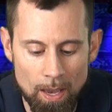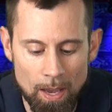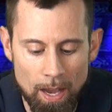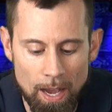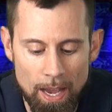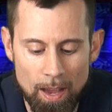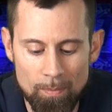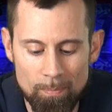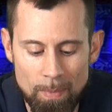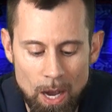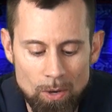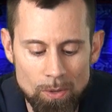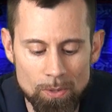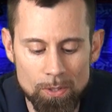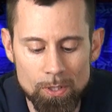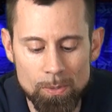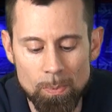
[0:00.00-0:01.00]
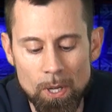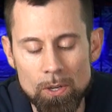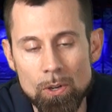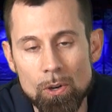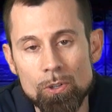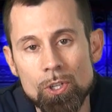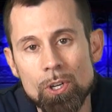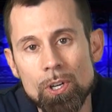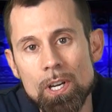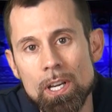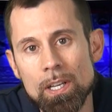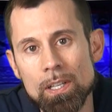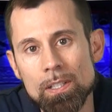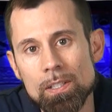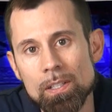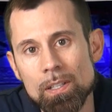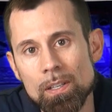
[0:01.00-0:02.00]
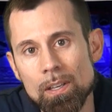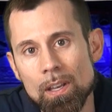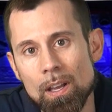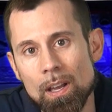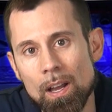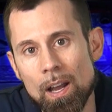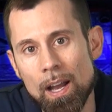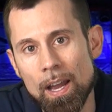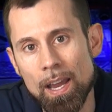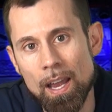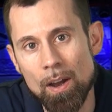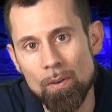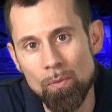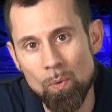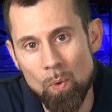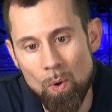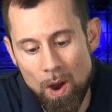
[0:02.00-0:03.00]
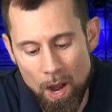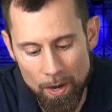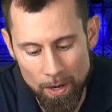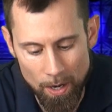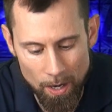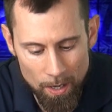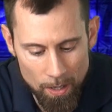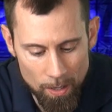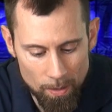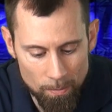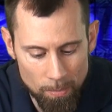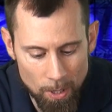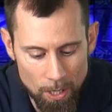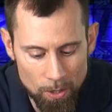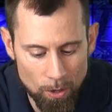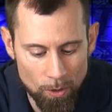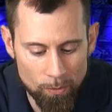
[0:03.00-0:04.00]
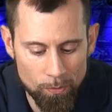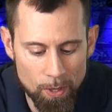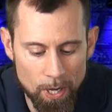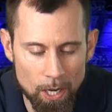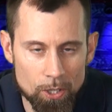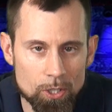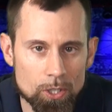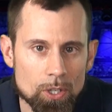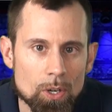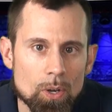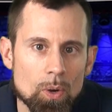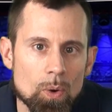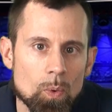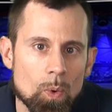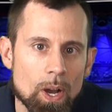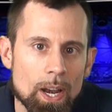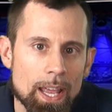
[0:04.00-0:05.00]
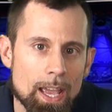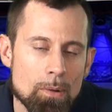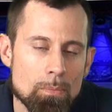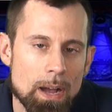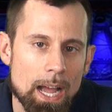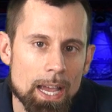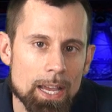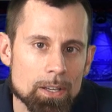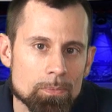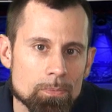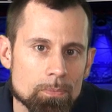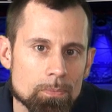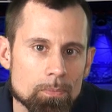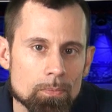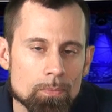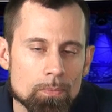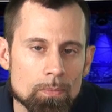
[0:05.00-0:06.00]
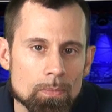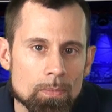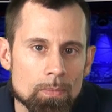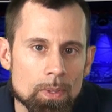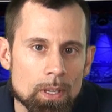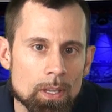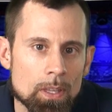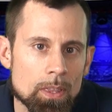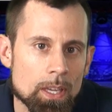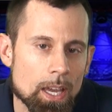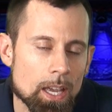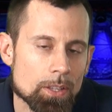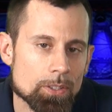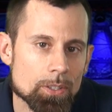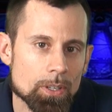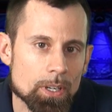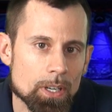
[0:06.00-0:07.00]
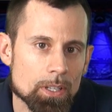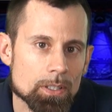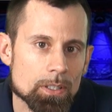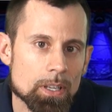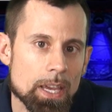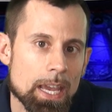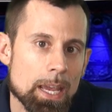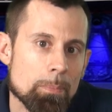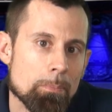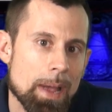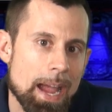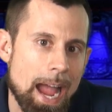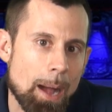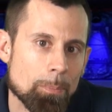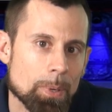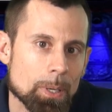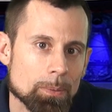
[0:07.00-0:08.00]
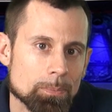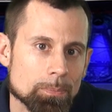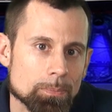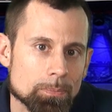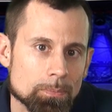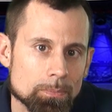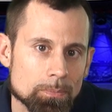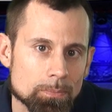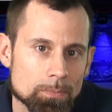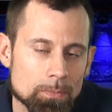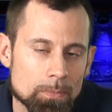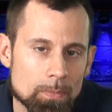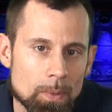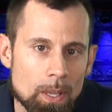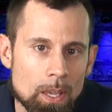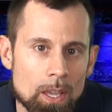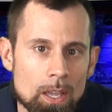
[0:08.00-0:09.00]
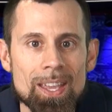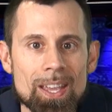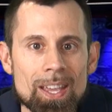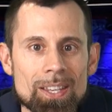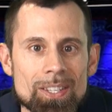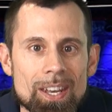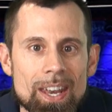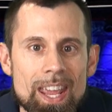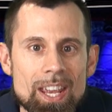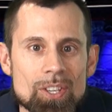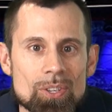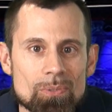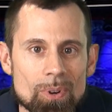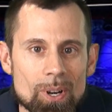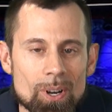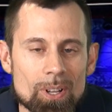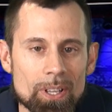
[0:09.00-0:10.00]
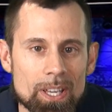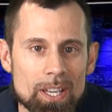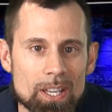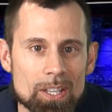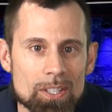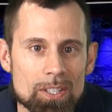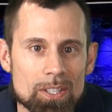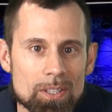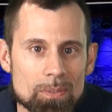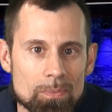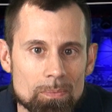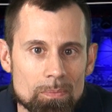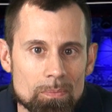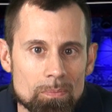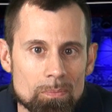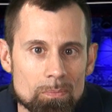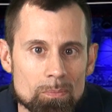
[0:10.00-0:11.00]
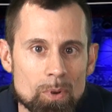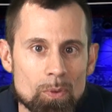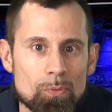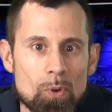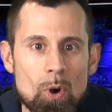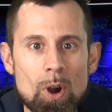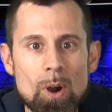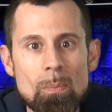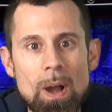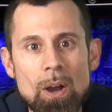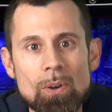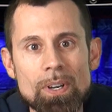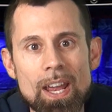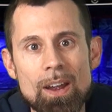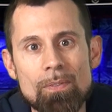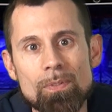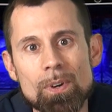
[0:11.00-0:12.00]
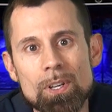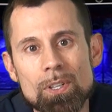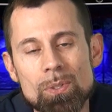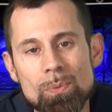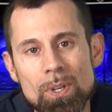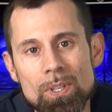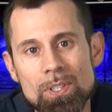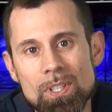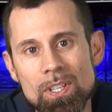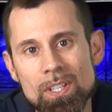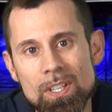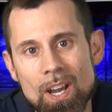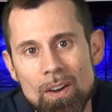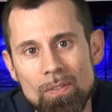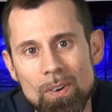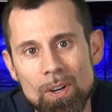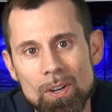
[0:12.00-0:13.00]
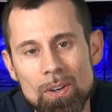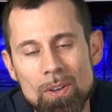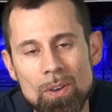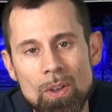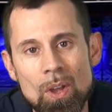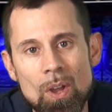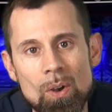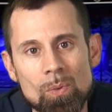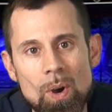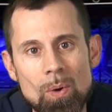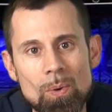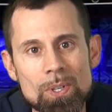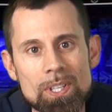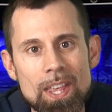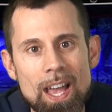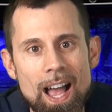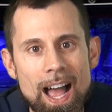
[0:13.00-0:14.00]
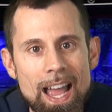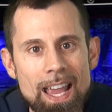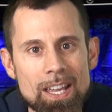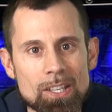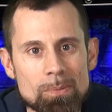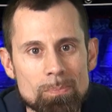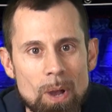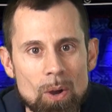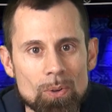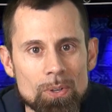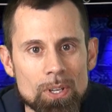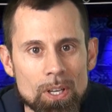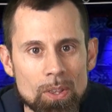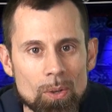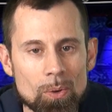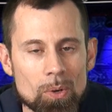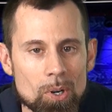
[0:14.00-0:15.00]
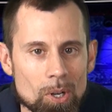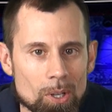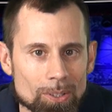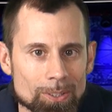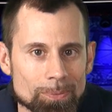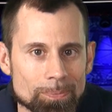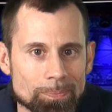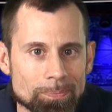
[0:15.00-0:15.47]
I have mountains but no trees. I have water but no fish. What am I? The answer is a map. Today's riddle is, before Mount Everest was discovered, what was the highest mountain in the world?